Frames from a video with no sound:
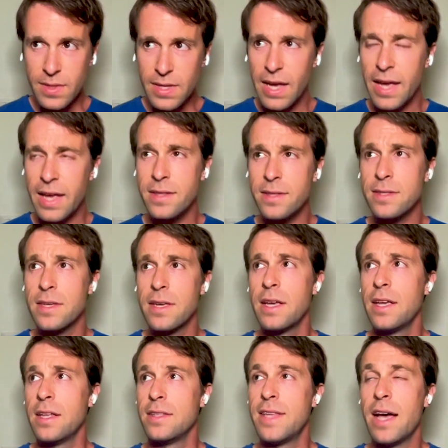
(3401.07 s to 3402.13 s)
And
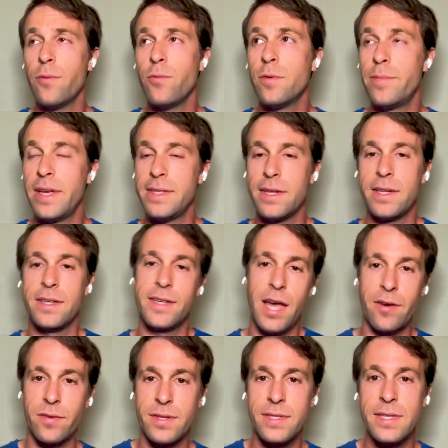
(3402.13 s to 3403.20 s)
that will basically
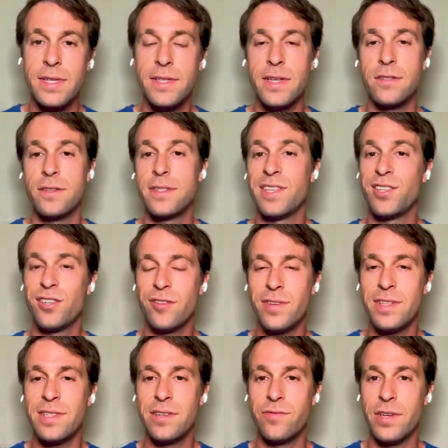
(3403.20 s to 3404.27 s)
guarantee that the
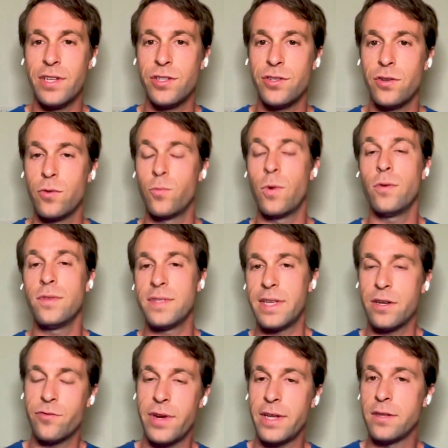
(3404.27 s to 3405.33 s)
security ratio won't
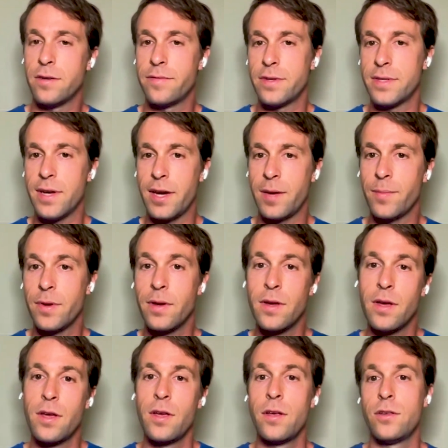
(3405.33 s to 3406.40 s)
degrade over time.
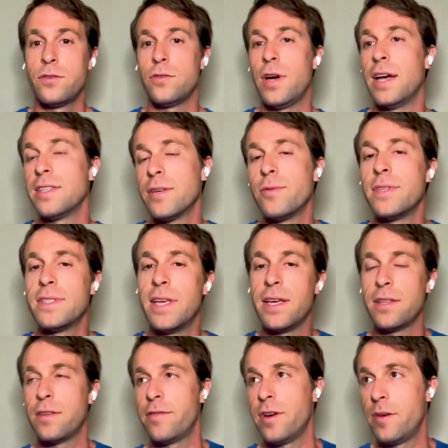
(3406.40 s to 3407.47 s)
So as I was saying at
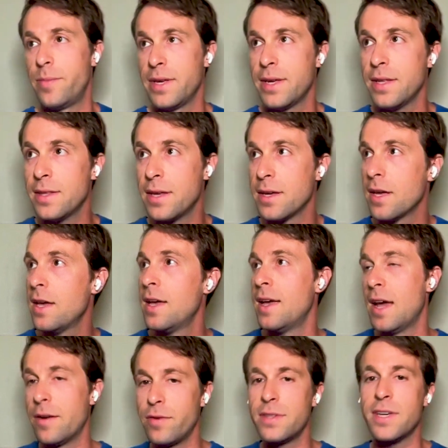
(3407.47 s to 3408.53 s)
the very beginning,
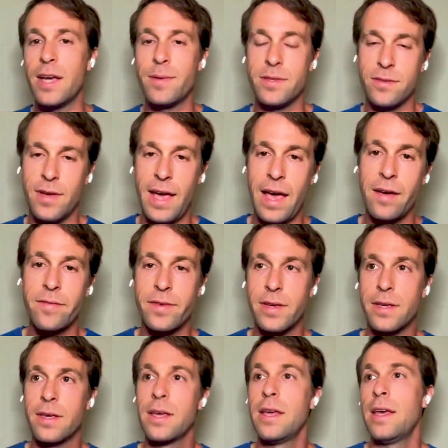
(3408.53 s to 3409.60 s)
every time there's a
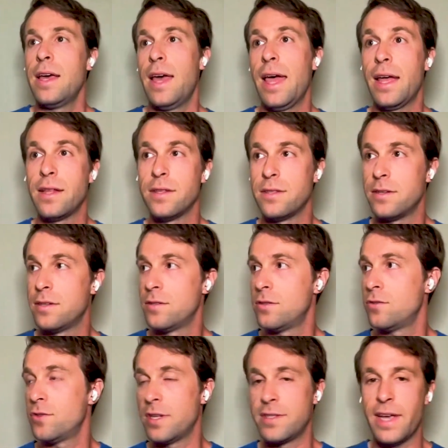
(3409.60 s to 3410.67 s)
halving and the
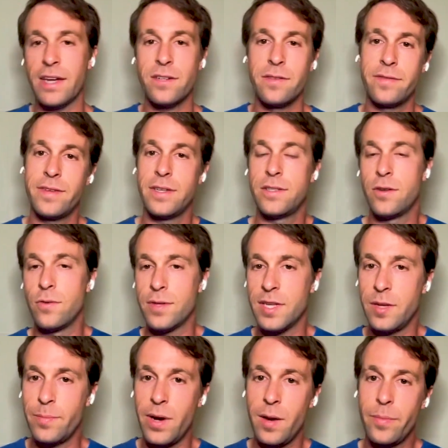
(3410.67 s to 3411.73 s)
transaction fees don't
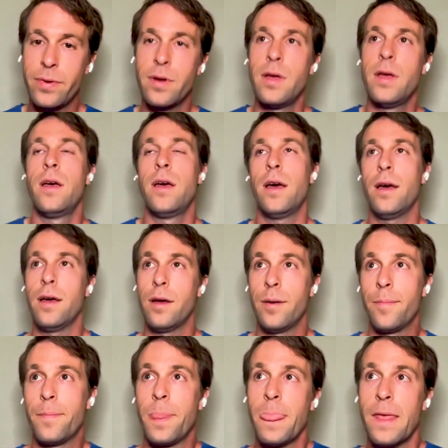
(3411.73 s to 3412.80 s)
keep up,
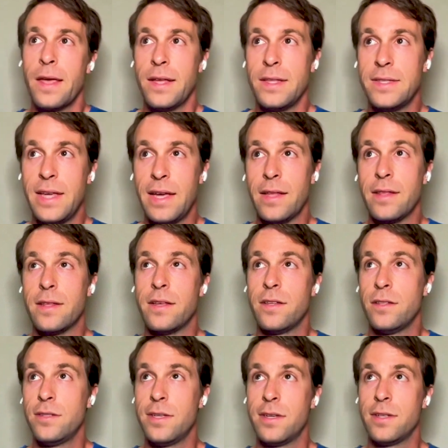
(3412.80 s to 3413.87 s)
um, then
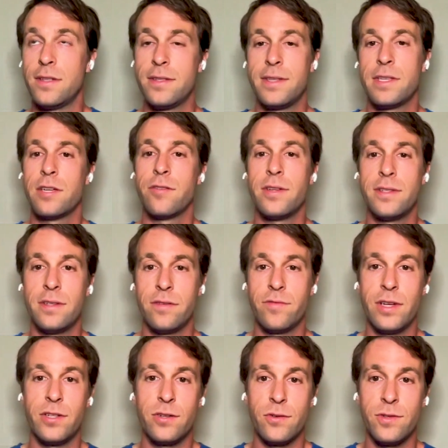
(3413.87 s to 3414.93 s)
the, the security
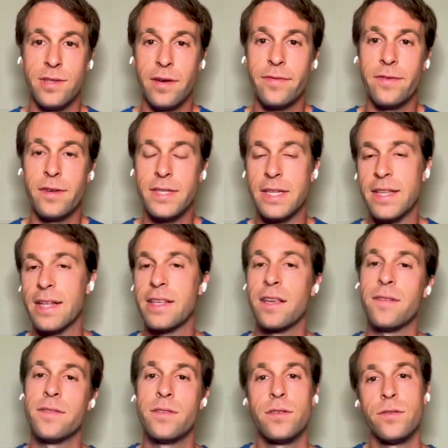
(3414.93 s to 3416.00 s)
ratio suffers, and that
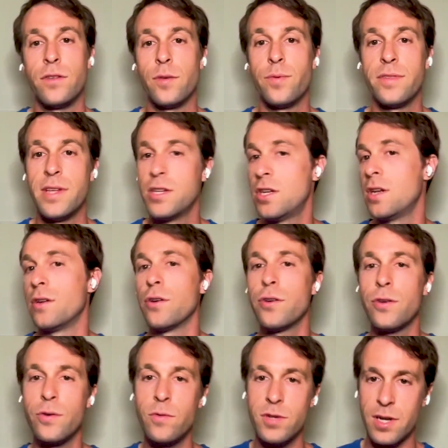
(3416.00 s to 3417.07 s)
gives you know, potentially a
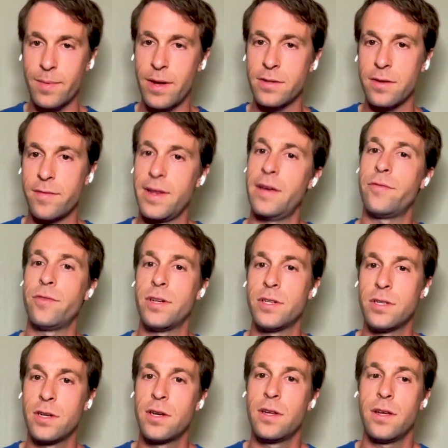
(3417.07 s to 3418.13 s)
huge amount of
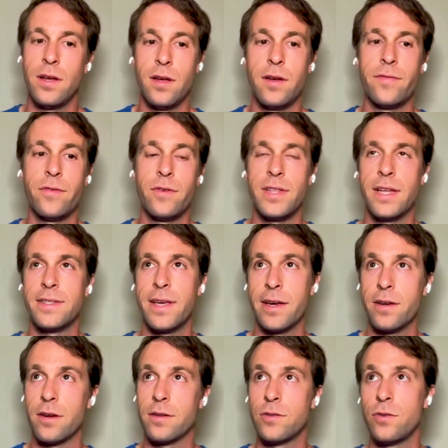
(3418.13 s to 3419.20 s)
leverage uh, for an
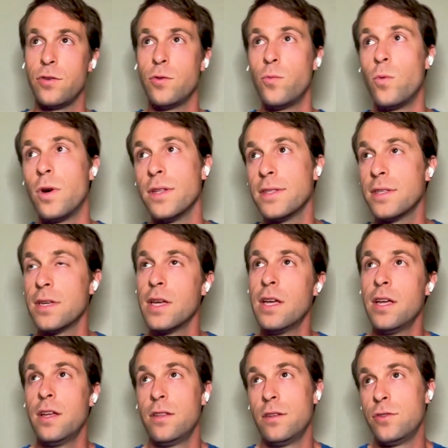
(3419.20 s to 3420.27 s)
attacker. So you want
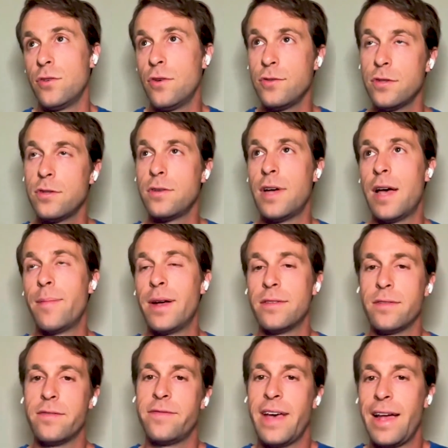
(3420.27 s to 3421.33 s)
the total amount
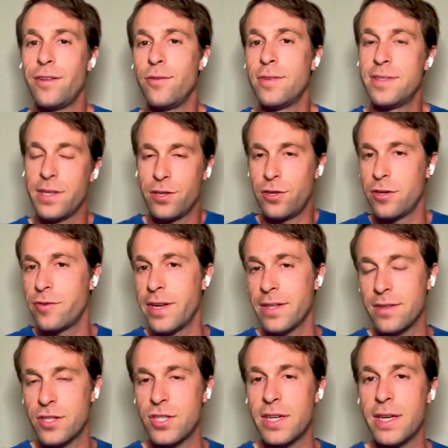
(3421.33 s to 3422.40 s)
of value securing
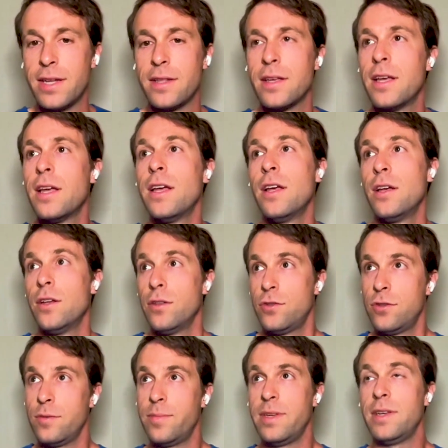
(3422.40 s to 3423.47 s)
the chain
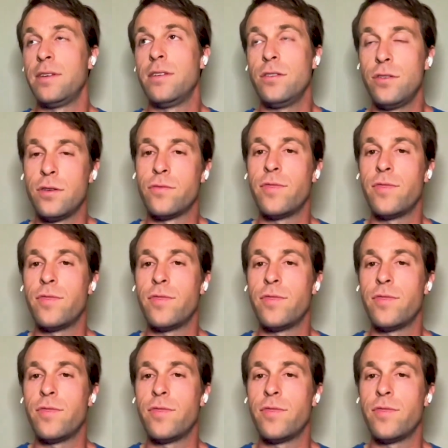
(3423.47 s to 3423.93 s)
to be you know